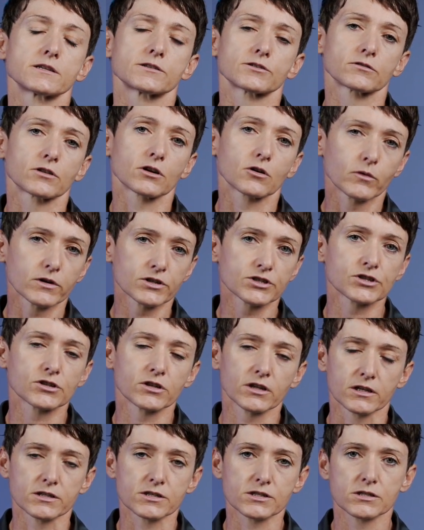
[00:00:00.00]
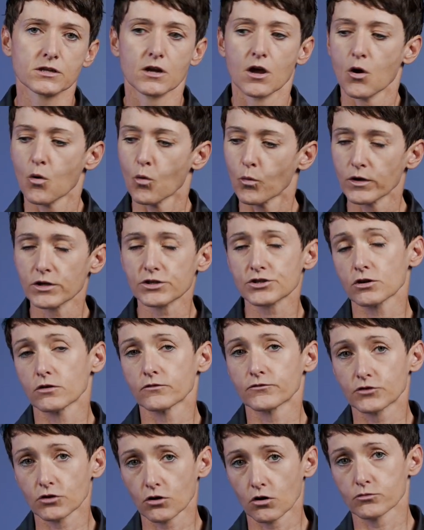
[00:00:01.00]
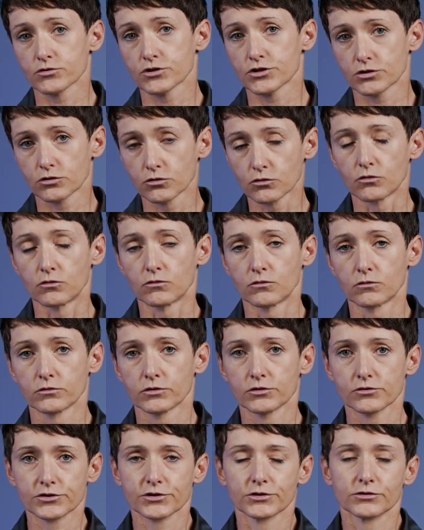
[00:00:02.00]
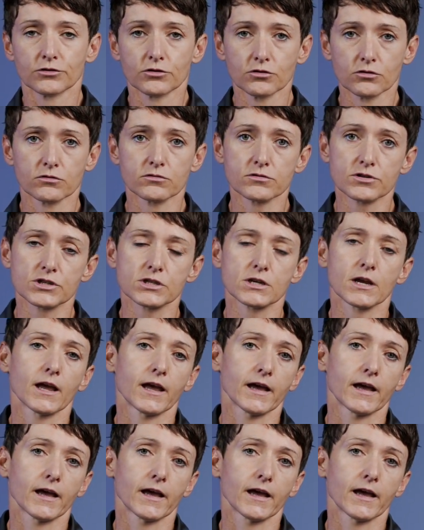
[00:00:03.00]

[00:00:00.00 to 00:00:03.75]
So the question is, which of those two you should use